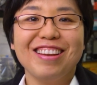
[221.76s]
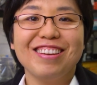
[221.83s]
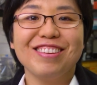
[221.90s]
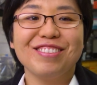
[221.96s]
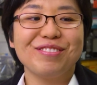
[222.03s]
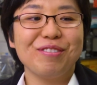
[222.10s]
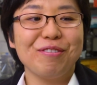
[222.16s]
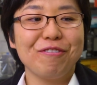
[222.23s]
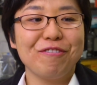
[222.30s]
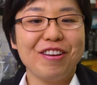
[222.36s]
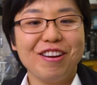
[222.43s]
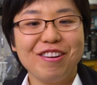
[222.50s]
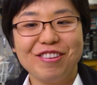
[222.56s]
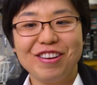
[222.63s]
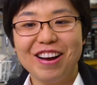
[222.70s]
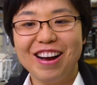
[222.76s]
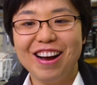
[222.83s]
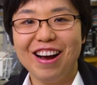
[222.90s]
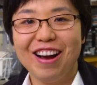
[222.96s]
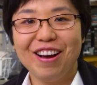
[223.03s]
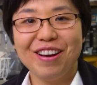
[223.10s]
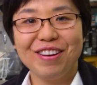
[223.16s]
does their fair
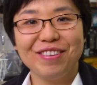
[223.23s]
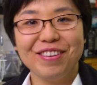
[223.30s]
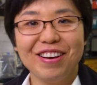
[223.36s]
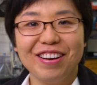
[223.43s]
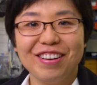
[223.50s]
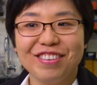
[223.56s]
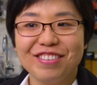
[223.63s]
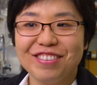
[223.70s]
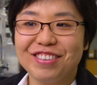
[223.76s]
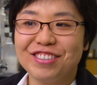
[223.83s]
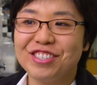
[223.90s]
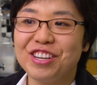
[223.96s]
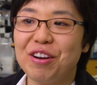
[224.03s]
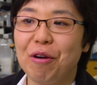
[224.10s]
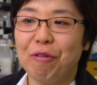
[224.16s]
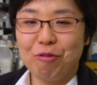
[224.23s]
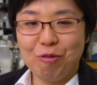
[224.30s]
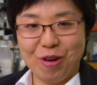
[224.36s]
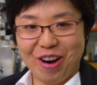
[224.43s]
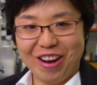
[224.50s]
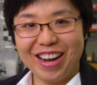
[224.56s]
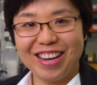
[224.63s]
uh, share of
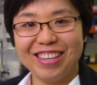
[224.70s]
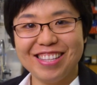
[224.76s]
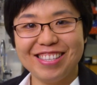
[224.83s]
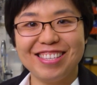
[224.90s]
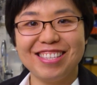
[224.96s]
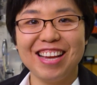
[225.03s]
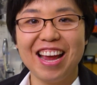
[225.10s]
work, let's